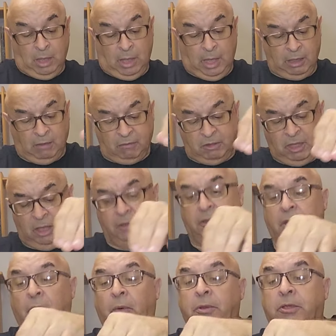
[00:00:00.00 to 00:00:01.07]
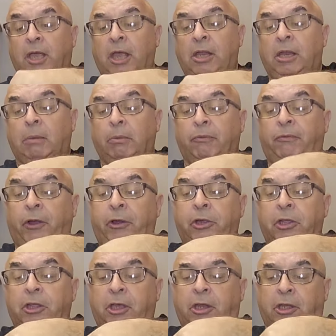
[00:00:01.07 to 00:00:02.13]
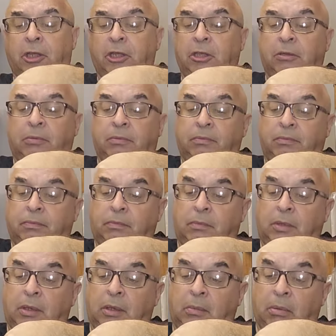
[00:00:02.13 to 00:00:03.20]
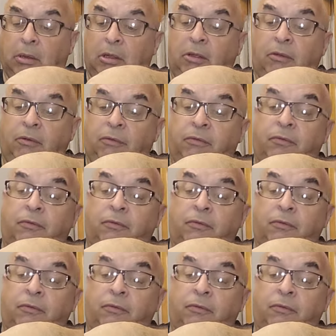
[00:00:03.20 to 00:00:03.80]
As I said, there were 10 double feature CDs. I believe.